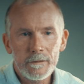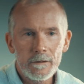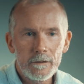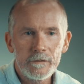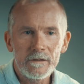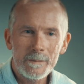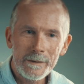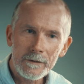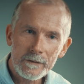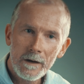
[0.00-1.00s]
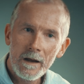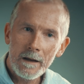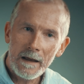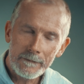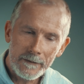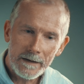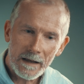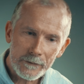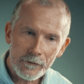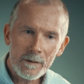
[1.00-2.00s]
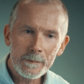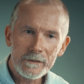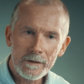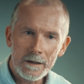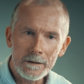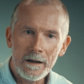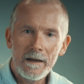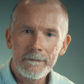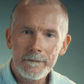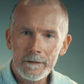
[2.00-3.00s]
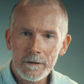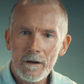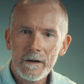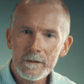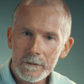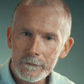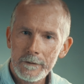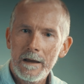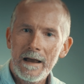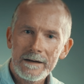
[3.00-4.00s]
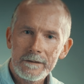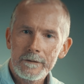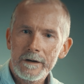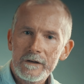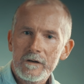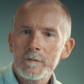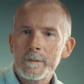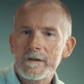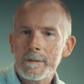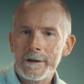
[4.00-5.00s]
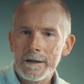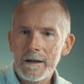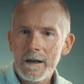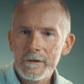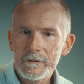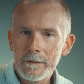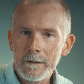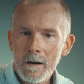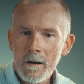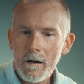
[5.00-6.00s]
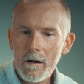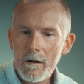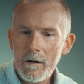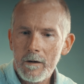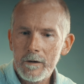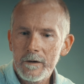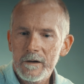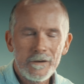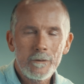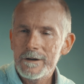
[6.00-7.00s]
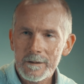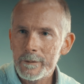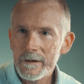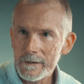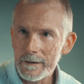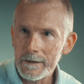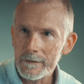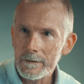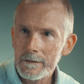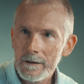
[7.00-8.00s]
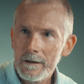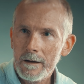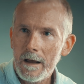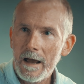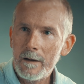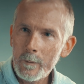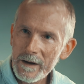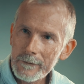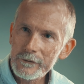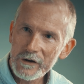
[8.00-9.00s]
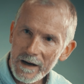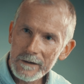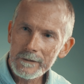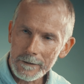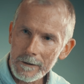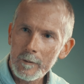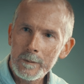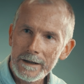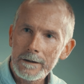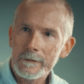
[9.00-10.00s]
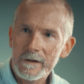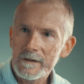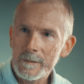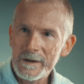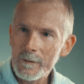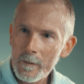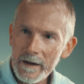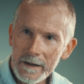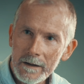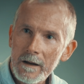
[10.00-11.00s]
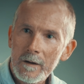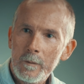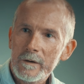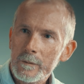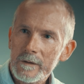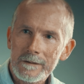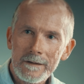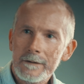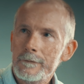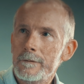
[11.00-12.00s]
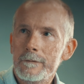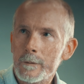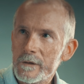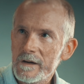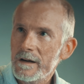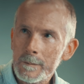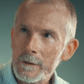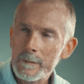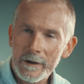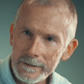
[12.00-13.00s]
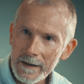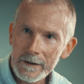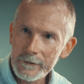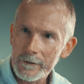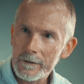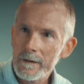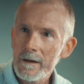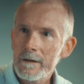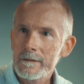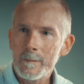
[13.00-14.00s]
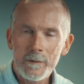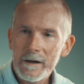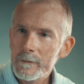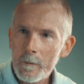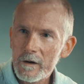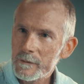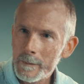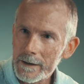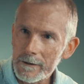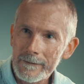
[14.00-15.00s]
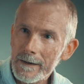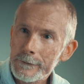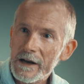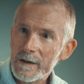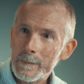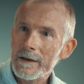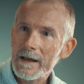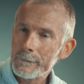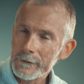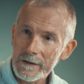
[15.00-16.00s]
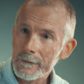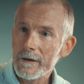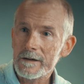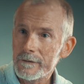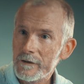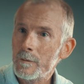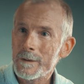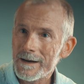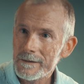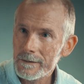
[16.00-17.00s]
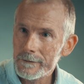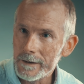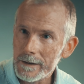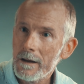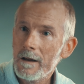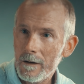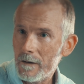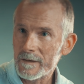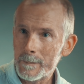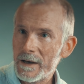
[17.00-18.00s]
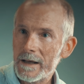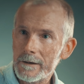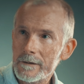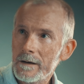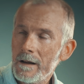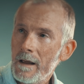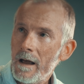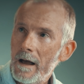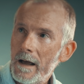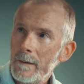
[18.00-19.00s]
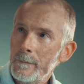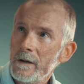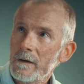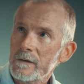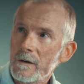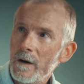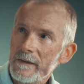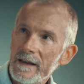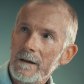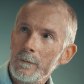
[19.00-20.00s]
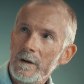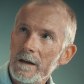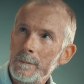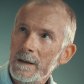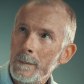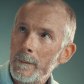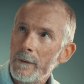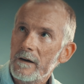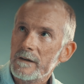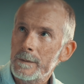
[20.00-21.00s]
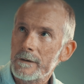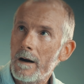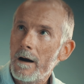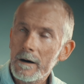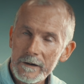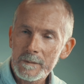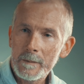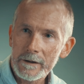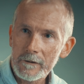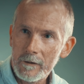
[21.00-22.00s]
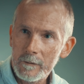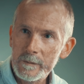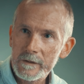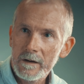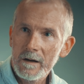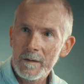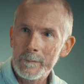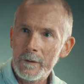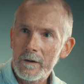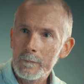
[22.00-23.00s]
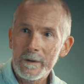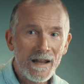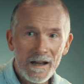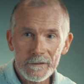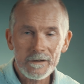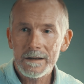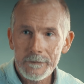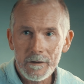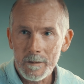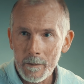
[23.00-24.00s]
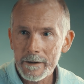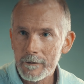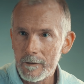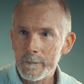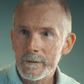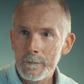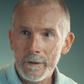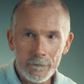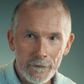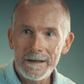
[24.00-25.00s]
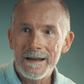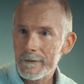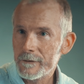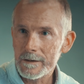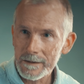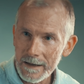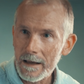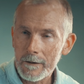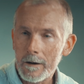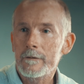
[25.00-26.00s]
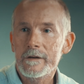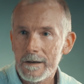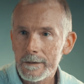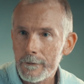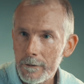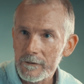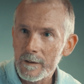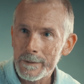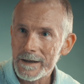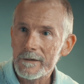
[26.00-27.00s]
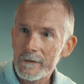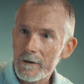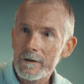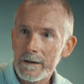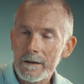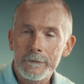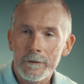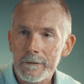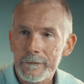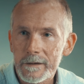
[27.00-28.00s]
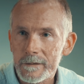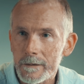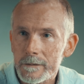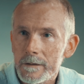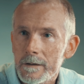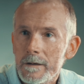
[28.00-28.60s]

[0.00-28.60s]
the solutions, because the Anthropocene and the kinds of activities humans have been engaged in are totally unprecedented. And we have changed the global ecosystem in a way which was never foreseeable by nature. The blind watchmaker never had a plan for the effect of human activity on the planet. So I think it may be possible to harness microbes, but we can't just leave it to the microbes. We really have to get our sleeves rolled up and get stuck in if we're going to fix this.